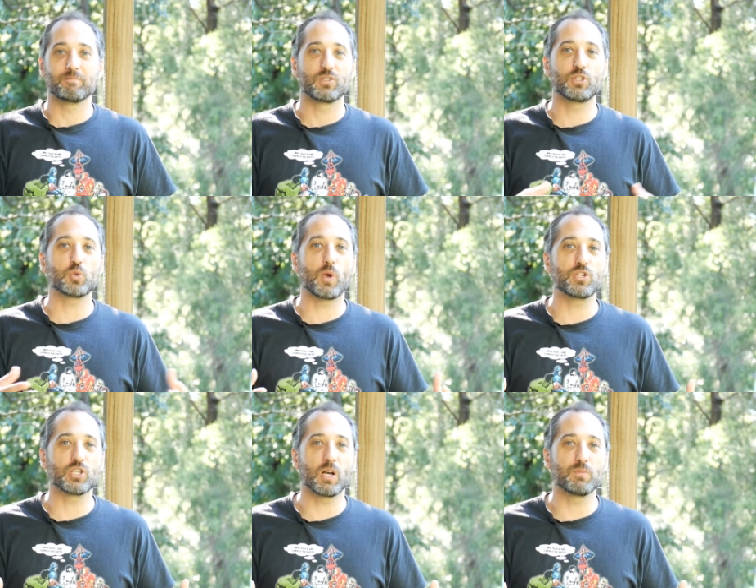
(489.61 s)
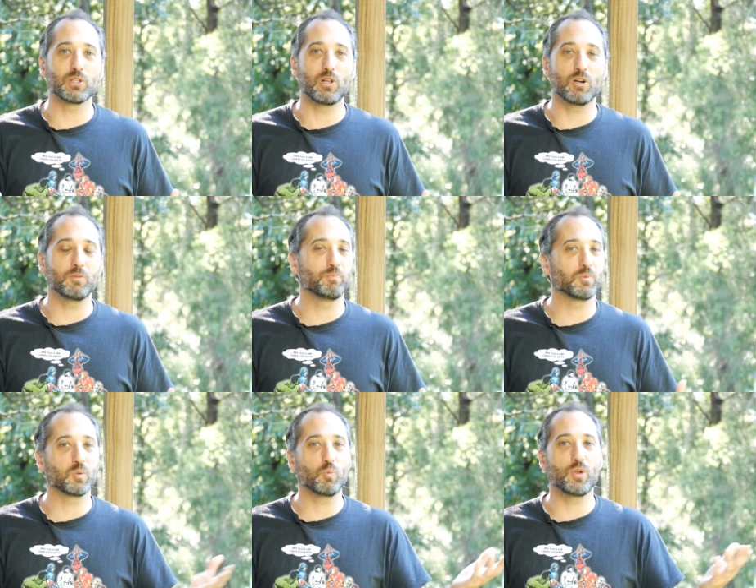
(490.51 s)
situation comes along,
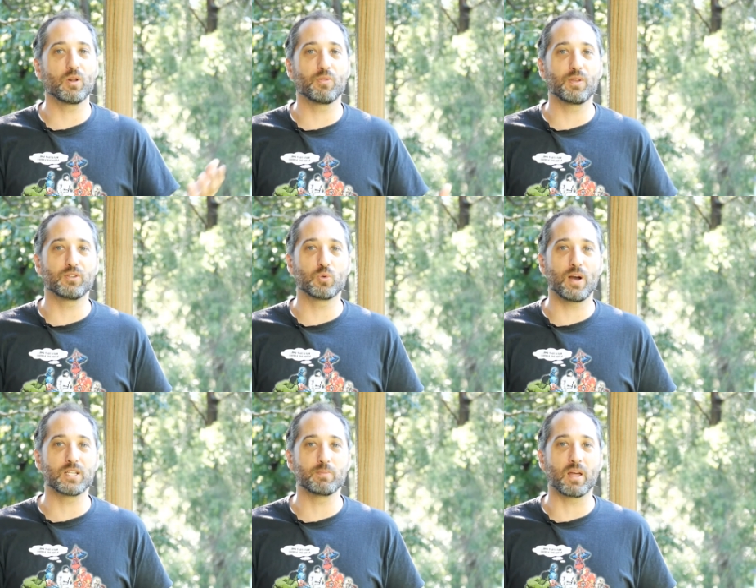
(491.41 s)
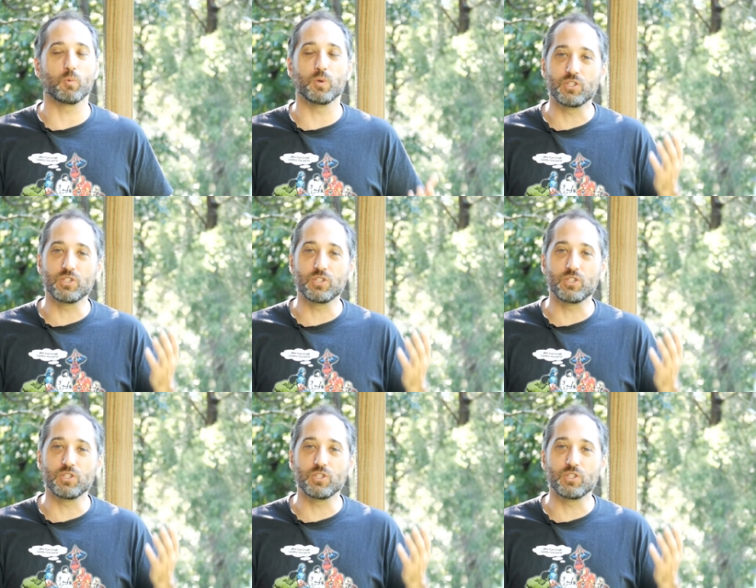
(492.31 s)
we don't think twice about it.